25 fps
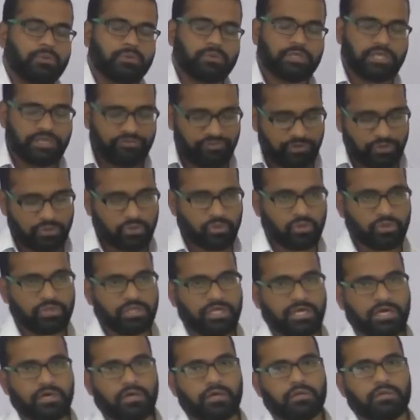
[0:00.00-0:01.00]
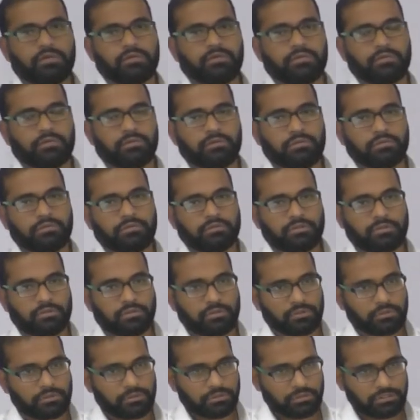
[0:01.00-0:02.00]
even though they
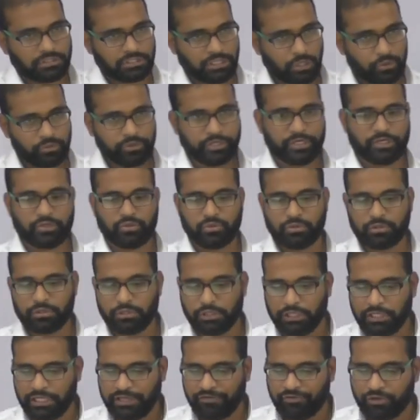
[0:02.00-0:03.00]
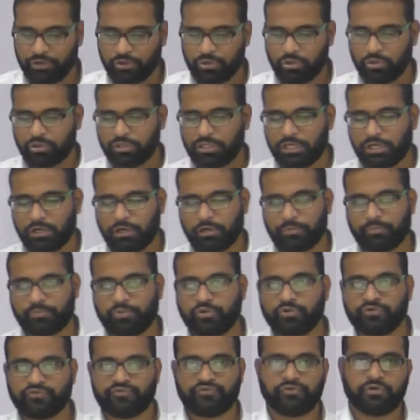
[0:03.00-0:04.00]
are sounding good, even though they are
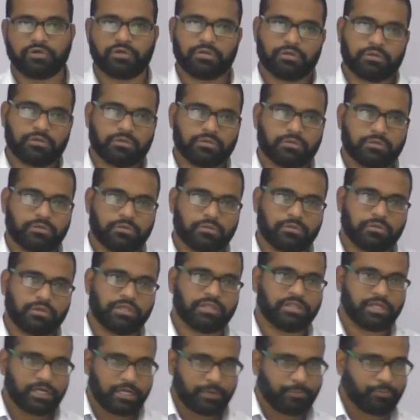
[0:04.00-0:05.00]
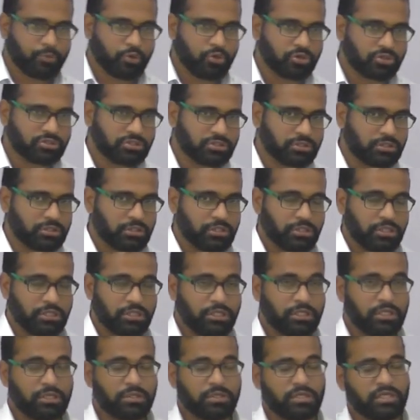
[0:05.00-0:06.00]
beautiful in the reports,
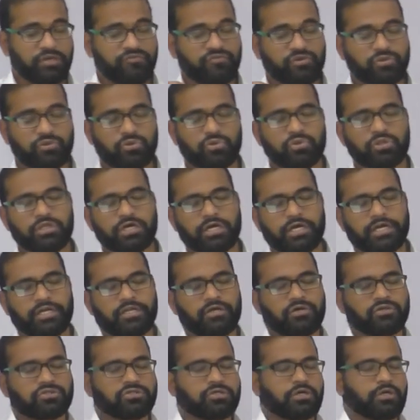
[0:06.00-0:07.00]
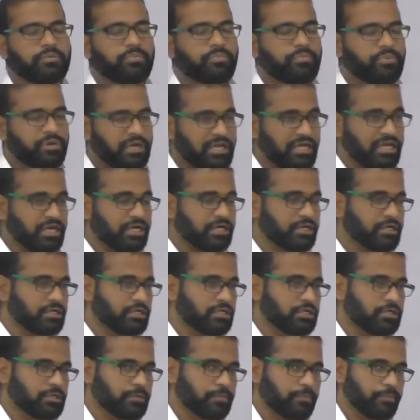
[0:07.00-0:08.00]
even though the ideas are
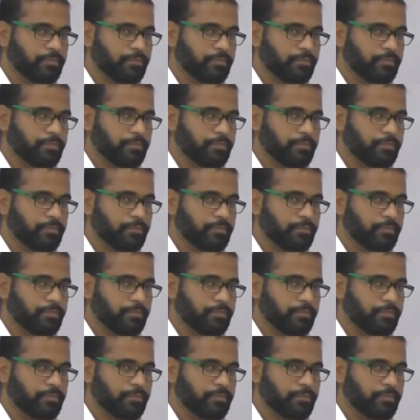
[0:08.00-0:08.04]
brilliant,